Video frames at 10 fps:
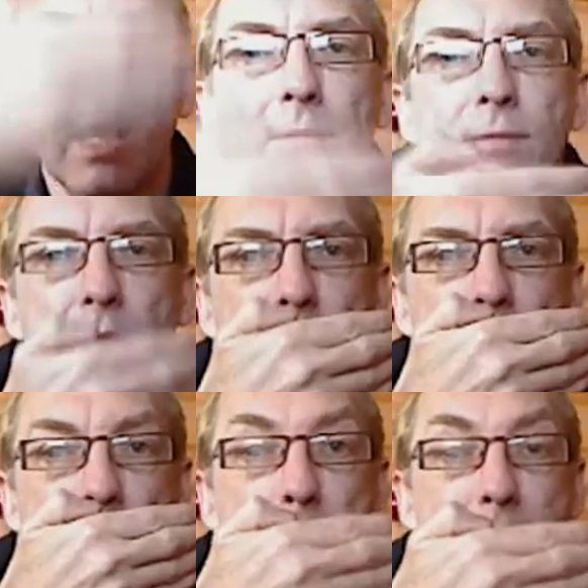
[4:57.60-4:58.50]
If you
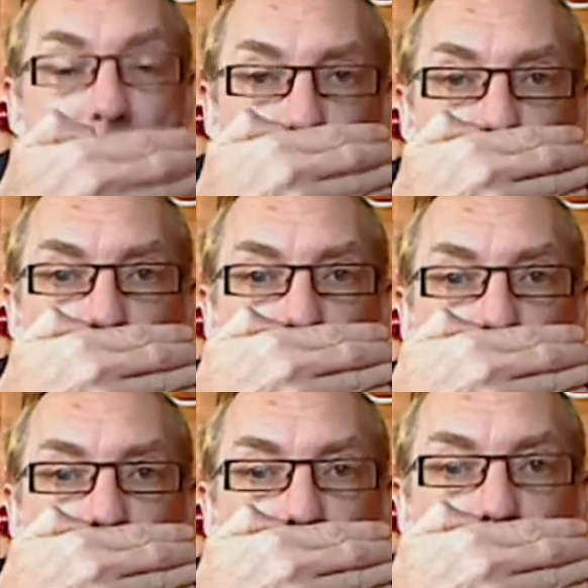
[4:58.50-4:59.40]
cover the mouth
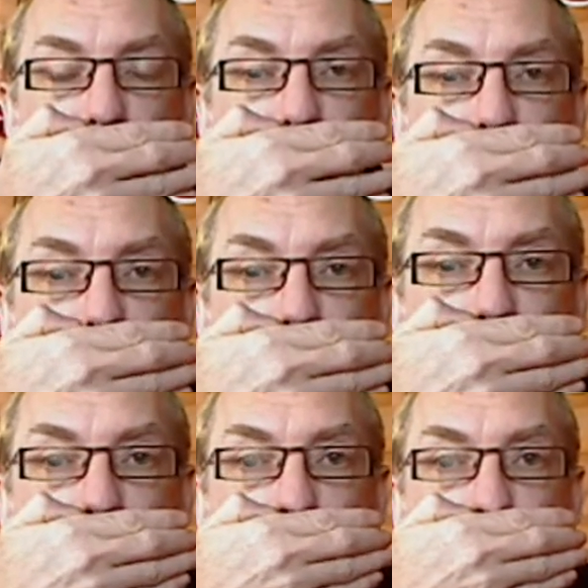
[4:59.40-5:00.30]
of the Mona
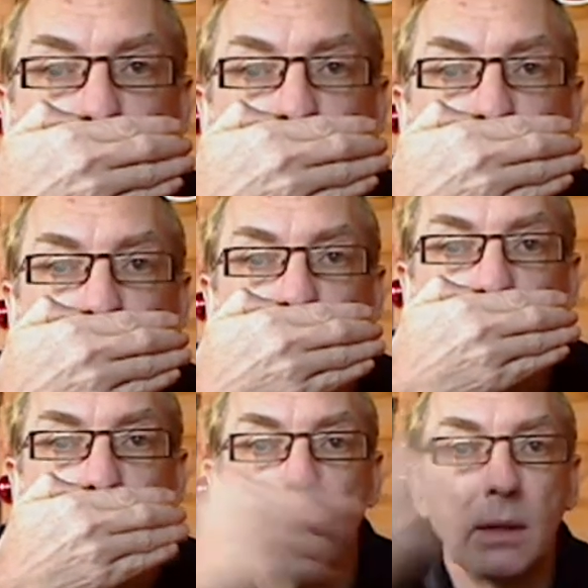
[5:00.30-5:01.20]
Lisa,
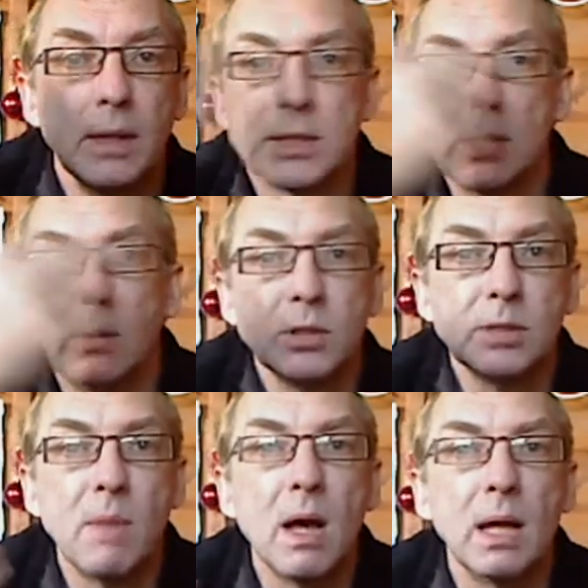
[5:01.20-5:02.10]
there's no
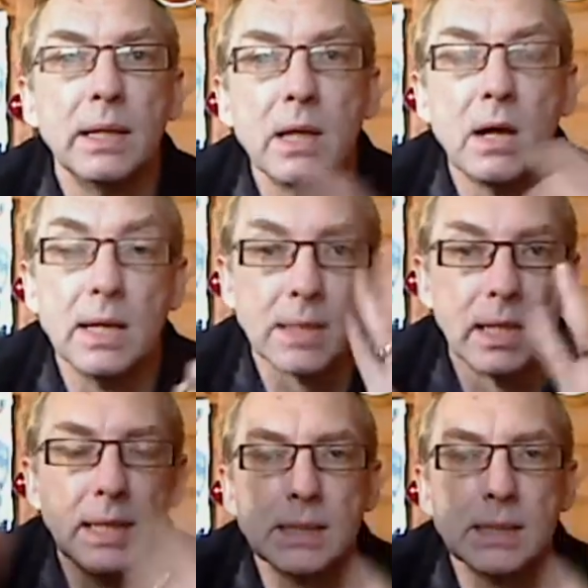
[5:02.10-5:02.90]
smile in the eyes, and